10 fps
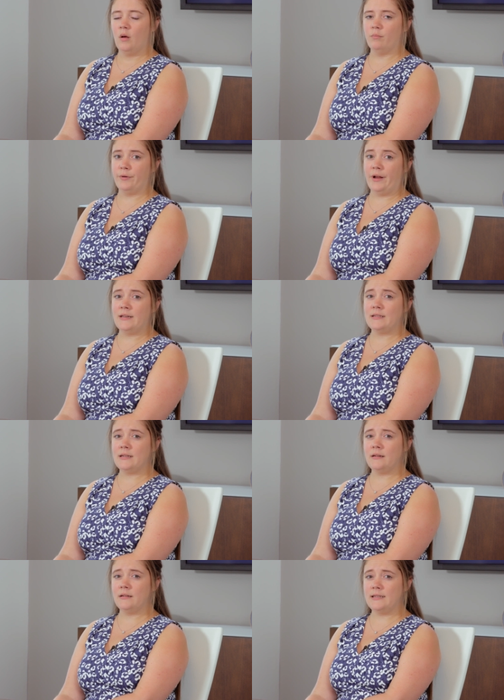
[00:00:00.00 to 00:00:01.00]

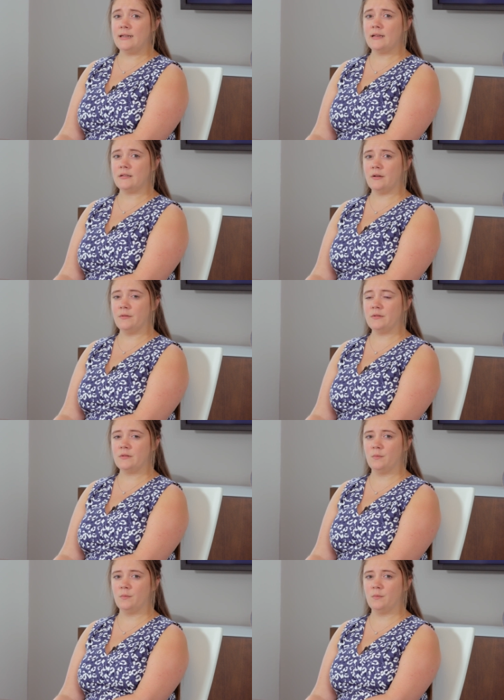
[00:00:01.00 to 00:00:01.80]
branded DSOs,